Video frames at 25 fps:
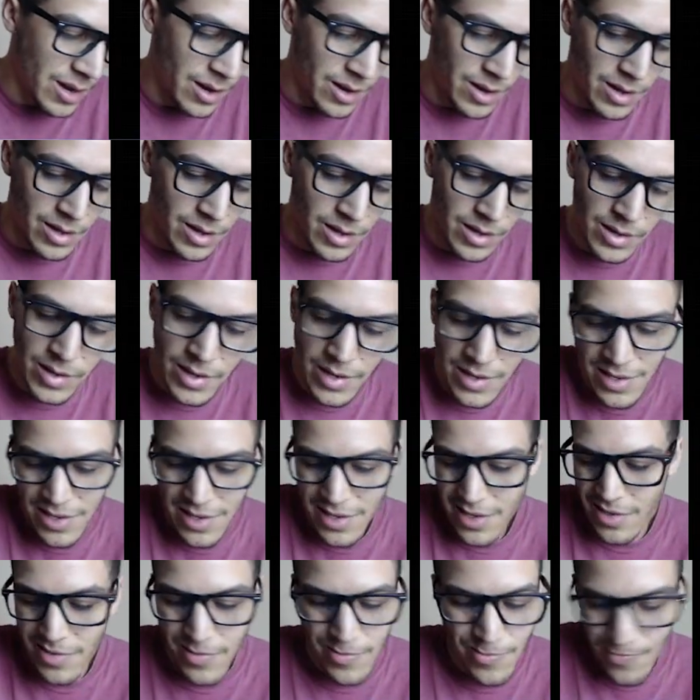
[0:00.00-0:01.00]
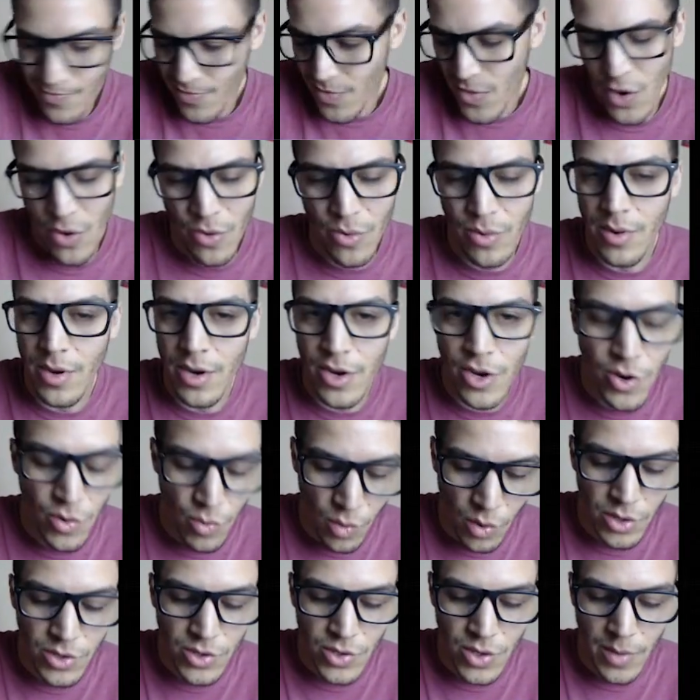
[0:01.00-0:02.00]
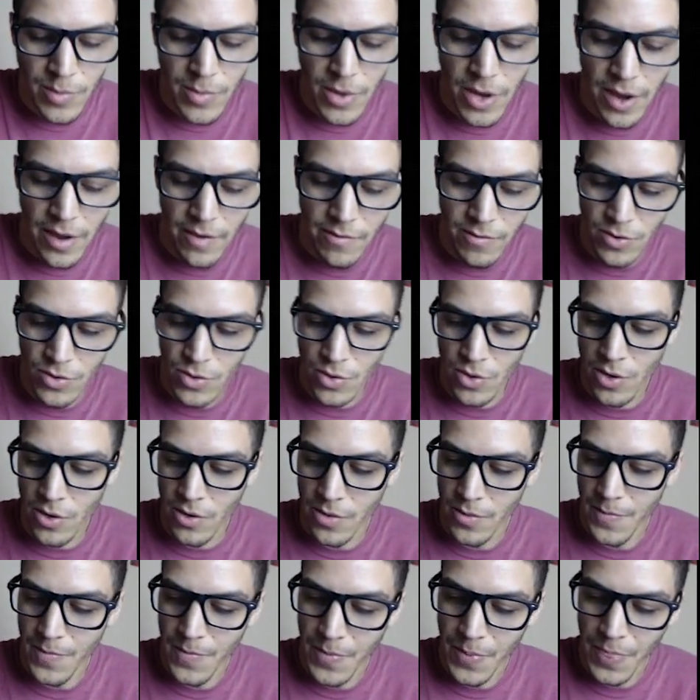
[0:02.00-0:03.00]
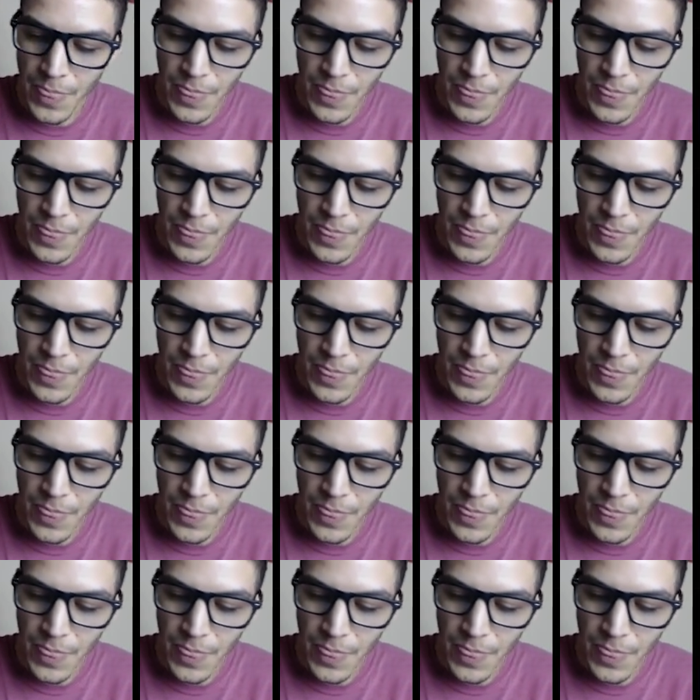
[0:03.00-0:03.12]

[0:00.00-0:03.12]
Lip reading: and he's just a good 1-drop to have for draw.